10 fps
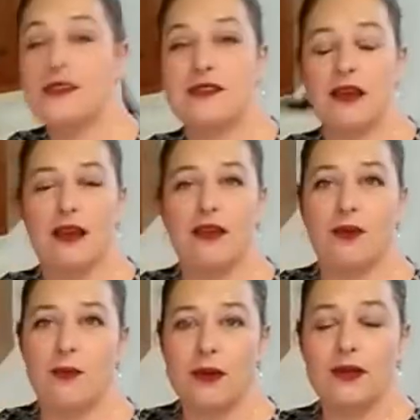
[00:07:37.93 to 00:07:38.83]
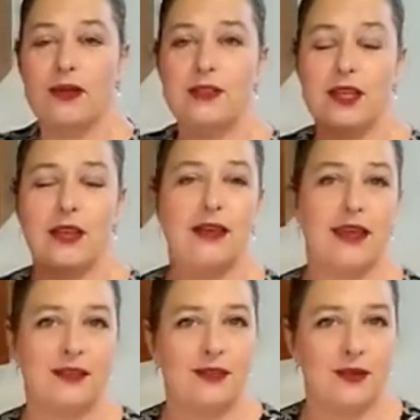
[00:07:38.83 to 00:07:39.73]
So we're going to go
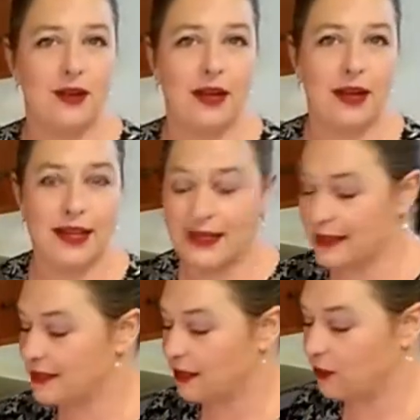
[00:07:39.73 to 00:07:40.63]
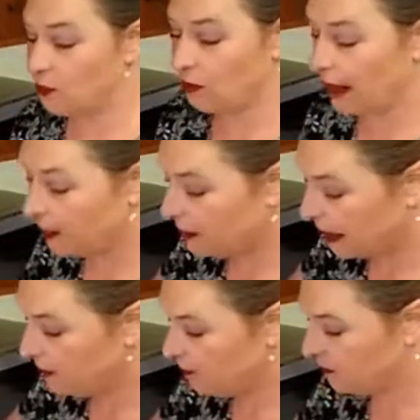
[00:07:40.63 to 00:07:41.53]
ahead and throw our onions in right
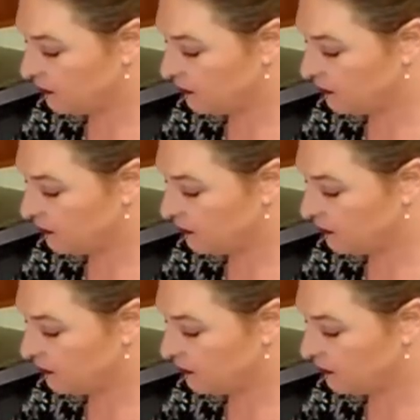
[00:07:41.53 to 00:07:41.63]
away.